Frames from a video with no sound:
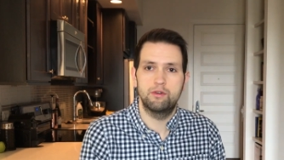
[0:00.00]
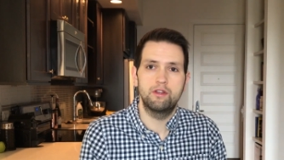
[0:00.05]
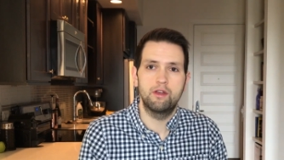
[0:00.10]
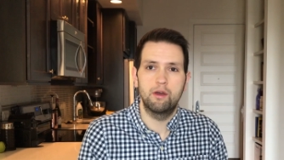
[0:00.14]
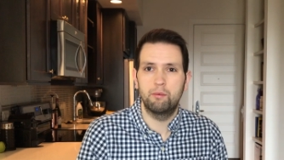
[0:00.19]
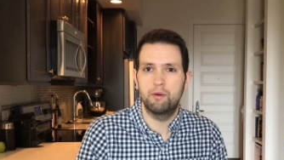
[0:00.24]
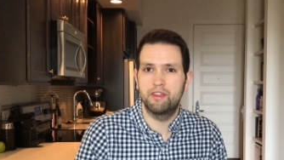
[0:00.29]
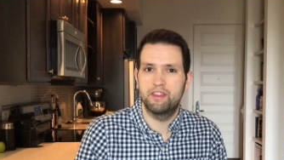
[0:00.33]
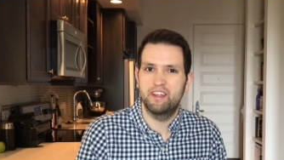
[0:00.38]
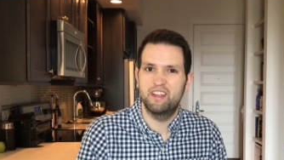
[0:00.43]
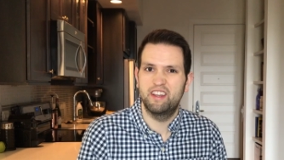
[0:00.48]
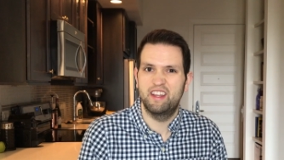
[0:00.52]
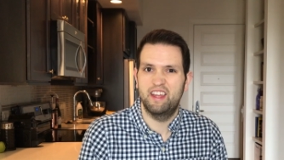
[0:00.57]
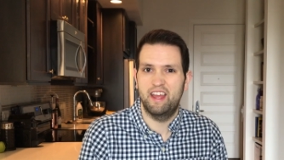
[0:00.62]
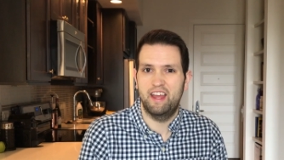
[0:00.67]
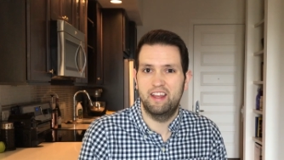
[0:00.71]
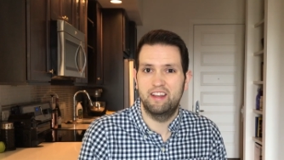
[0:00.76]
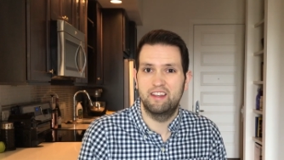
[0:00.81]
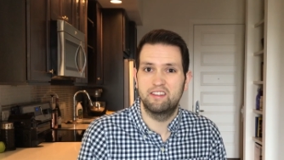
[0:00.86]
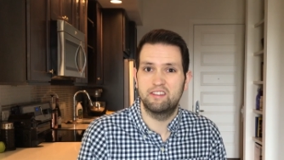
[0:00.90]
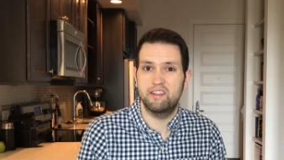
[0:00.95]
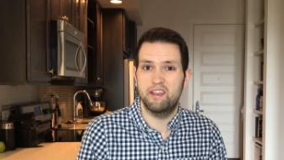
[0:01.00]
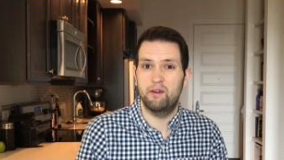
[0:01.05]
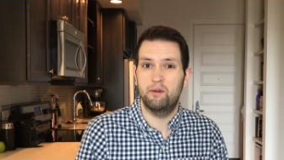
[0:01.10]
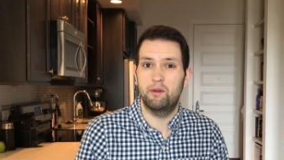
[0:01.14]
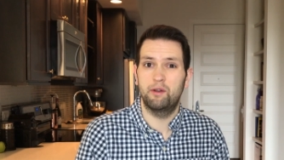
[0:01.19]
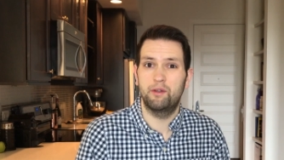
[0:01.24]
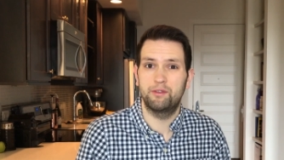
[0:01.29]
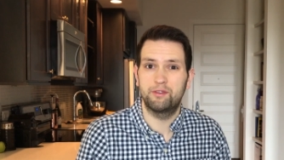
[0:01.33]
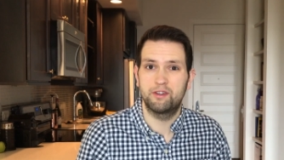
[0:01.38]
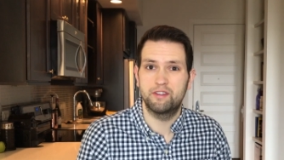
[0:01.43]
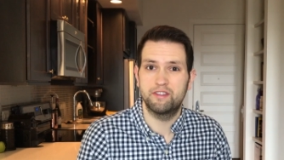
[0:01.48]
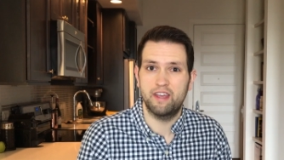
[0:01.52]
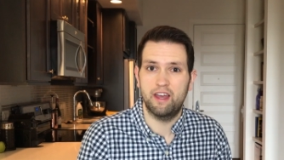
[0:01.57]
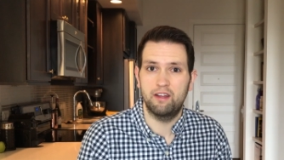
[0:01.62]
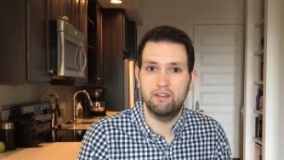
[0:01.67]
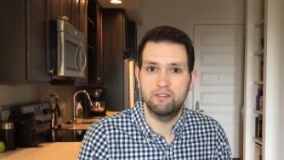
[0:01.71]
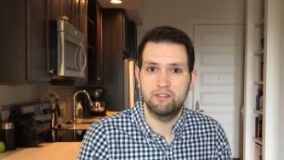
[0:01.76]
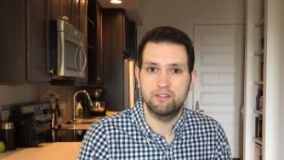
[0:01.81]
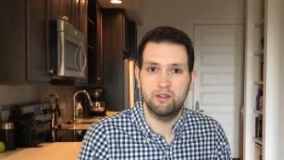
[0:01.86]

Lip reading: to go with it and see how it all turns out.